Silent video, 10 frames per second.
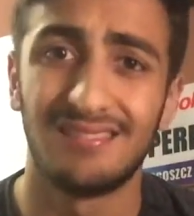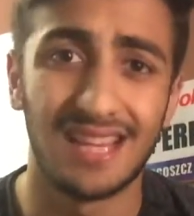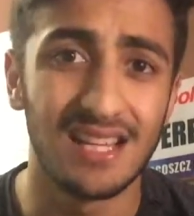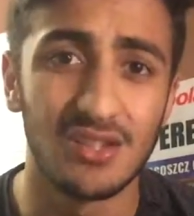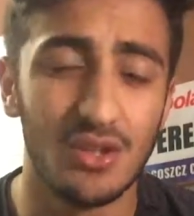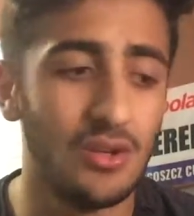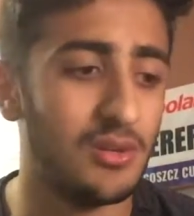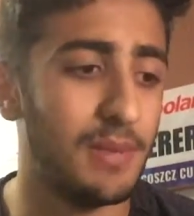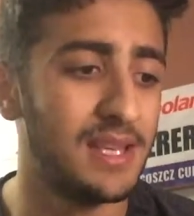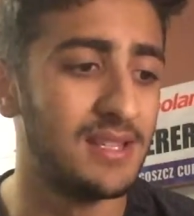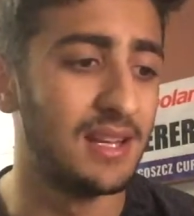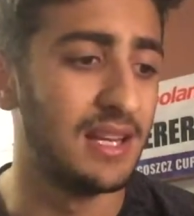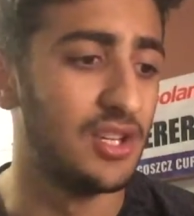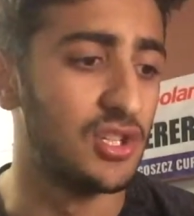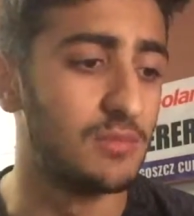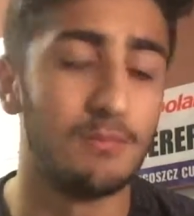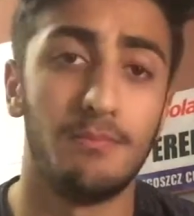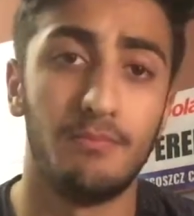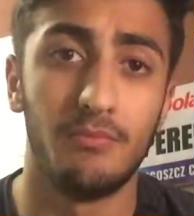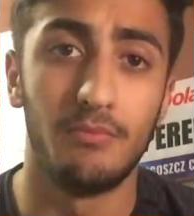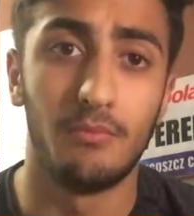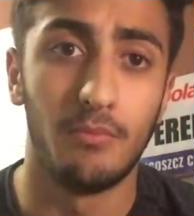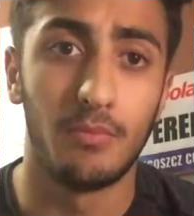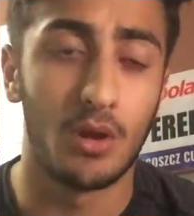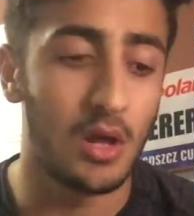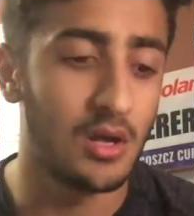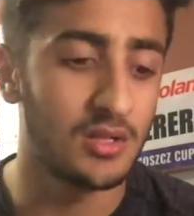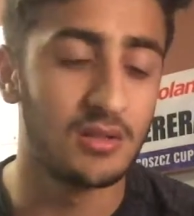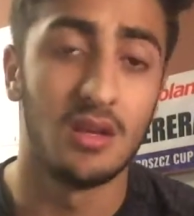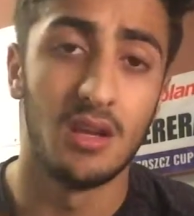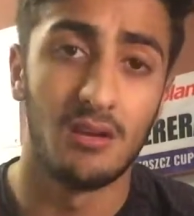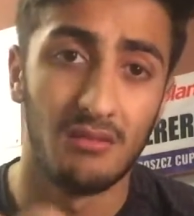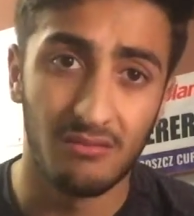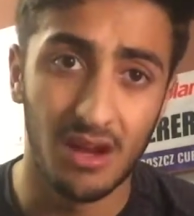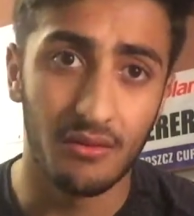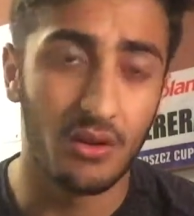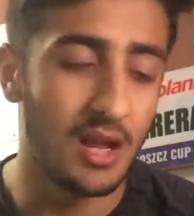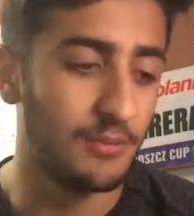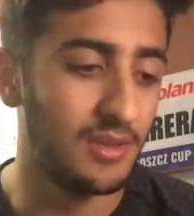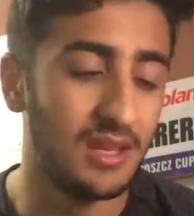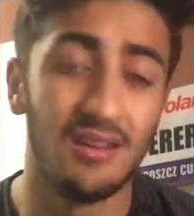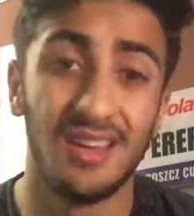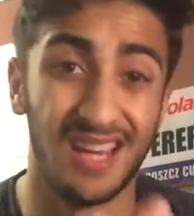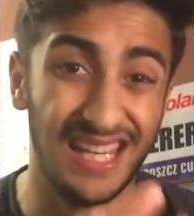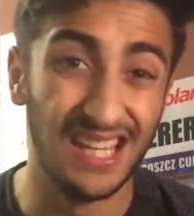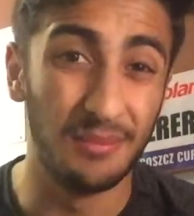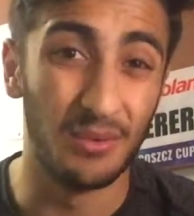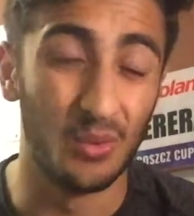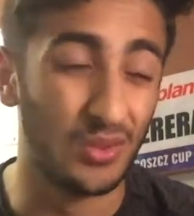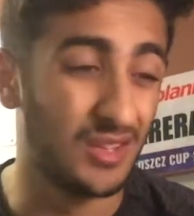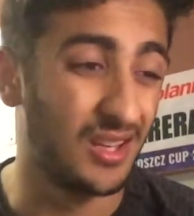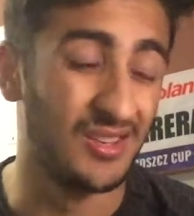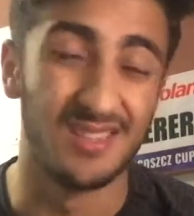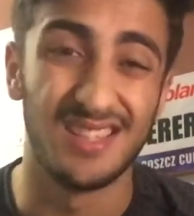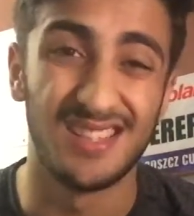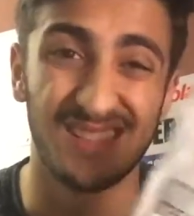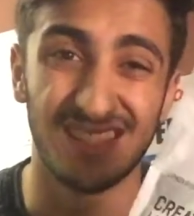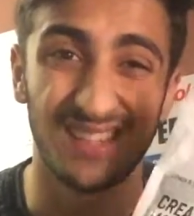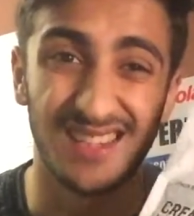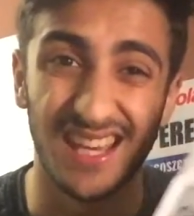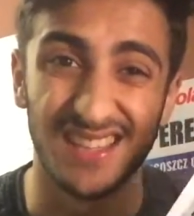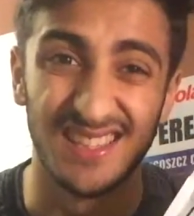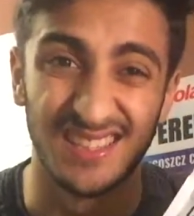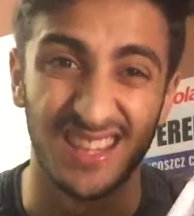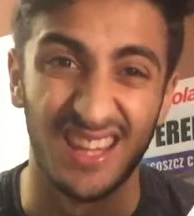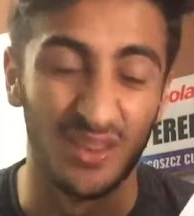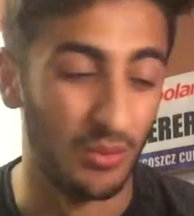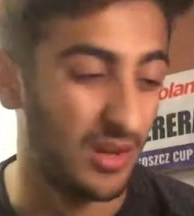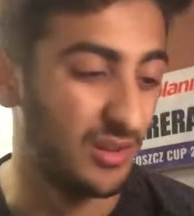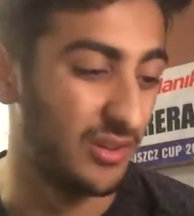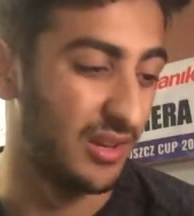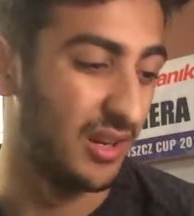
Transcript: That's good. Basically, just glass, five grams in, a little bit of water because this isn't the tastiest thing in the world.